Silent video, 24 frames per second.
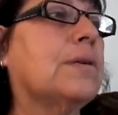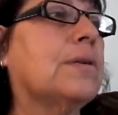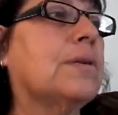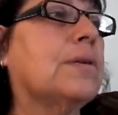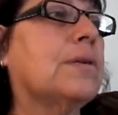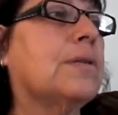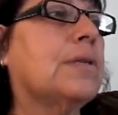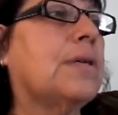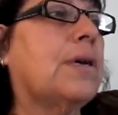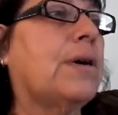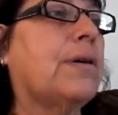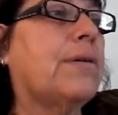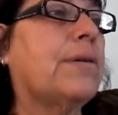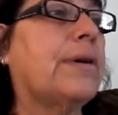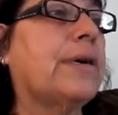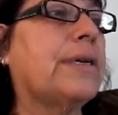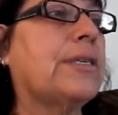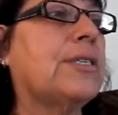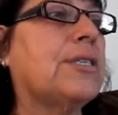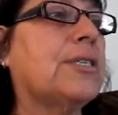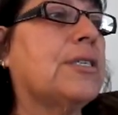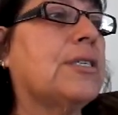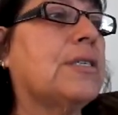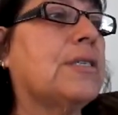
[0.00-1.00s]
So
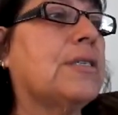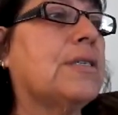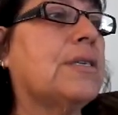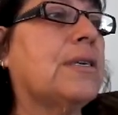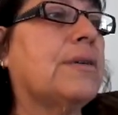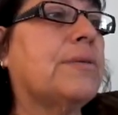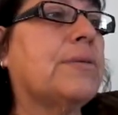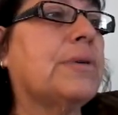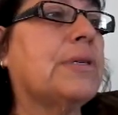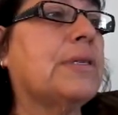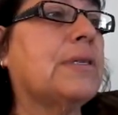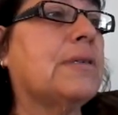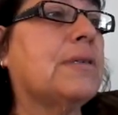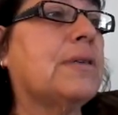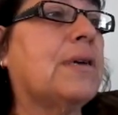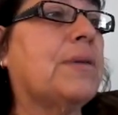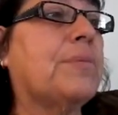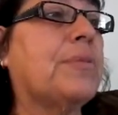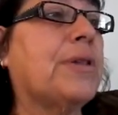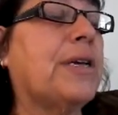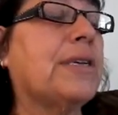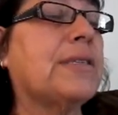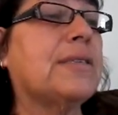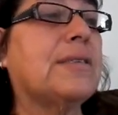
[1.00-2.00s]
it wasn't a
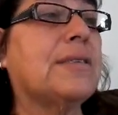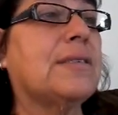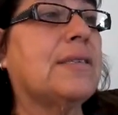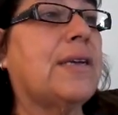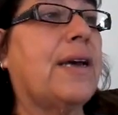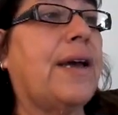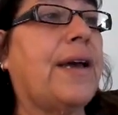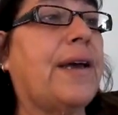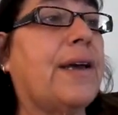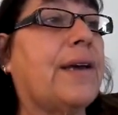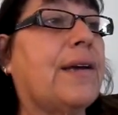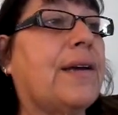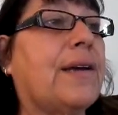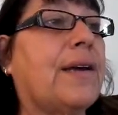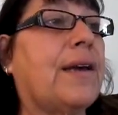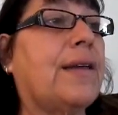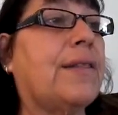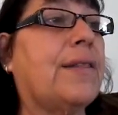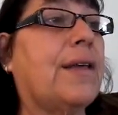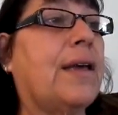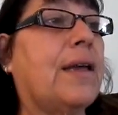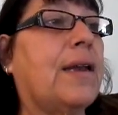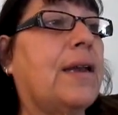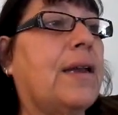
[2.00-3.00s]
pleasant day.
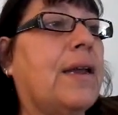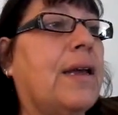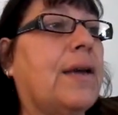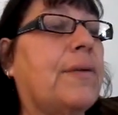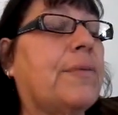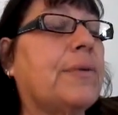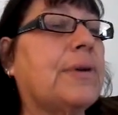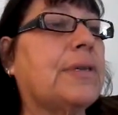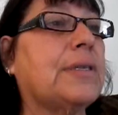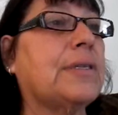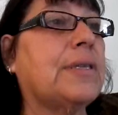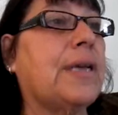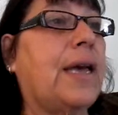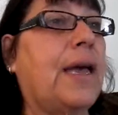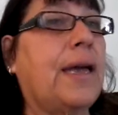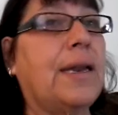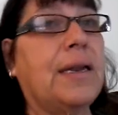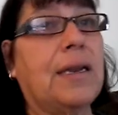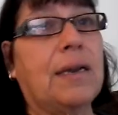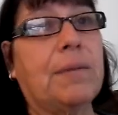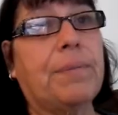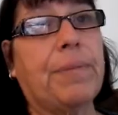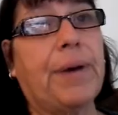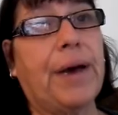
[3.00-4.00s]
And then it was
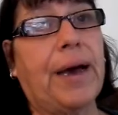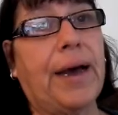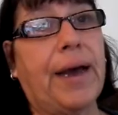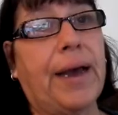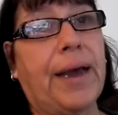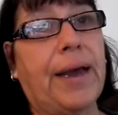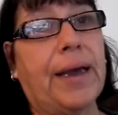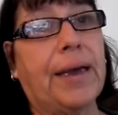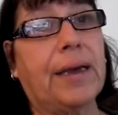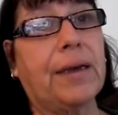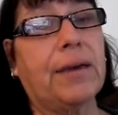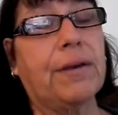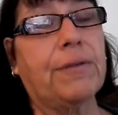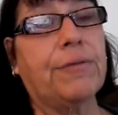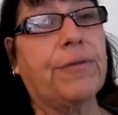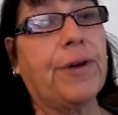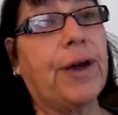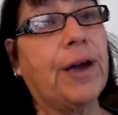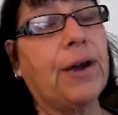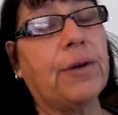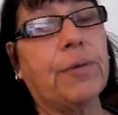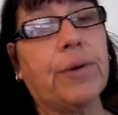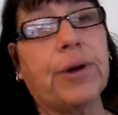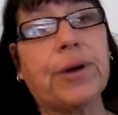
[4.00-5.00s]
ended by
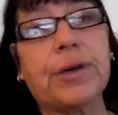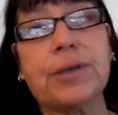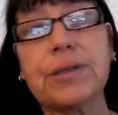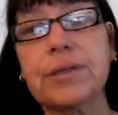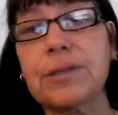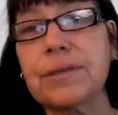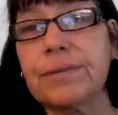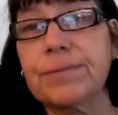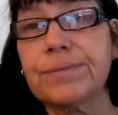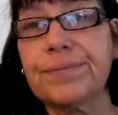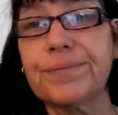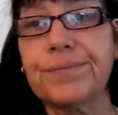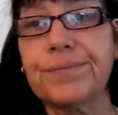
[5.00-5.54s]
fireworks.